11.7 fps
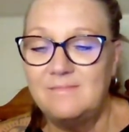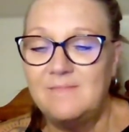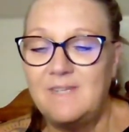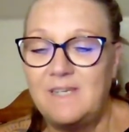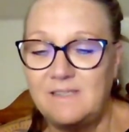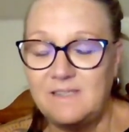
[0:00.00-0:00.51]

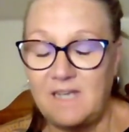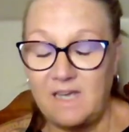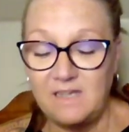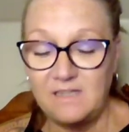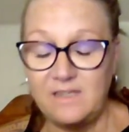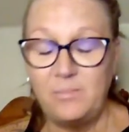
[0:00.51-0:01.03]

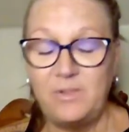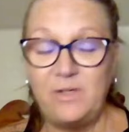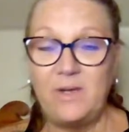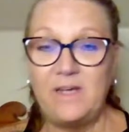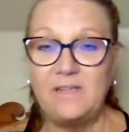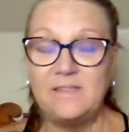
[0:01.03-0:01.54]
Exactly, Blue
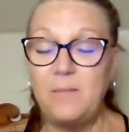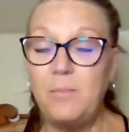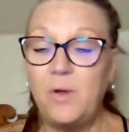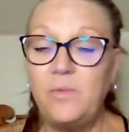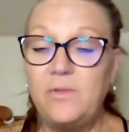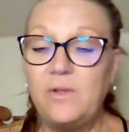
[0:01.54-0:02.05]
Eyes. They
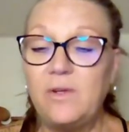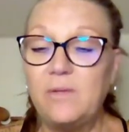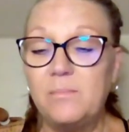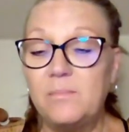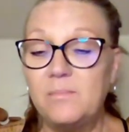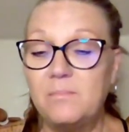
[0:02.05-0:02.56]
both look
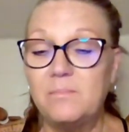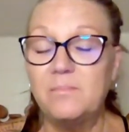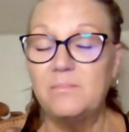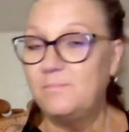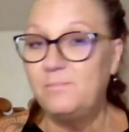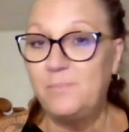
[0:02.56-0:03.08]

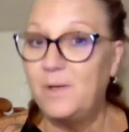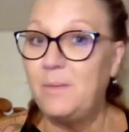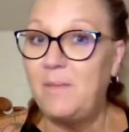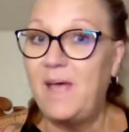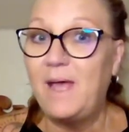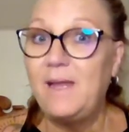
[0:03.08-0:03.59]
pretty
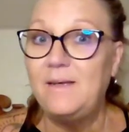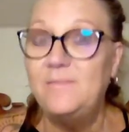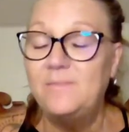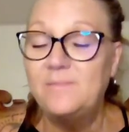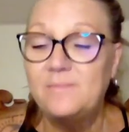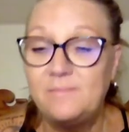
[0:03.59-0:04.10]
bad.
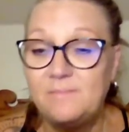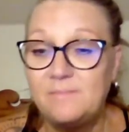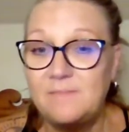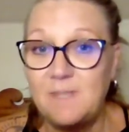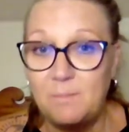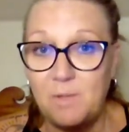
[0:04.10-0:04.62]

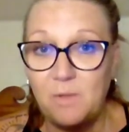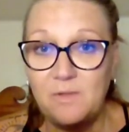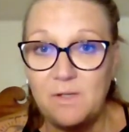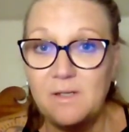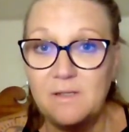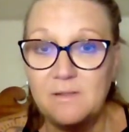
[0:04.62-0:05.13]
They both
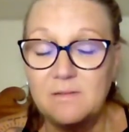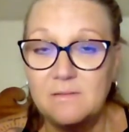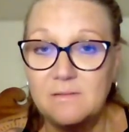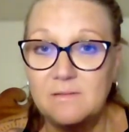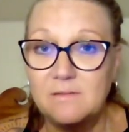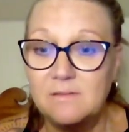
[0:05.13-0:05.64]
look
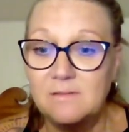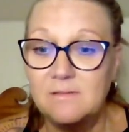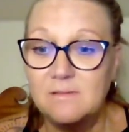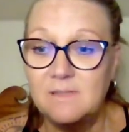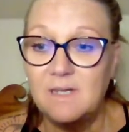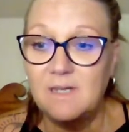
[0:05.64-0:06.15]

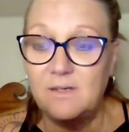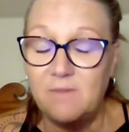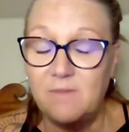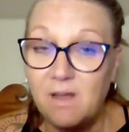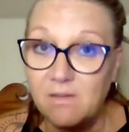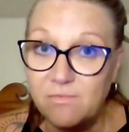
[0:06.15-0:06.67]
kind of
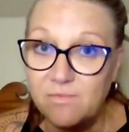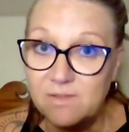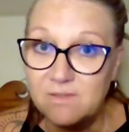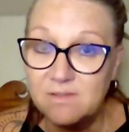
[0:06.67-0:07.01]
rough.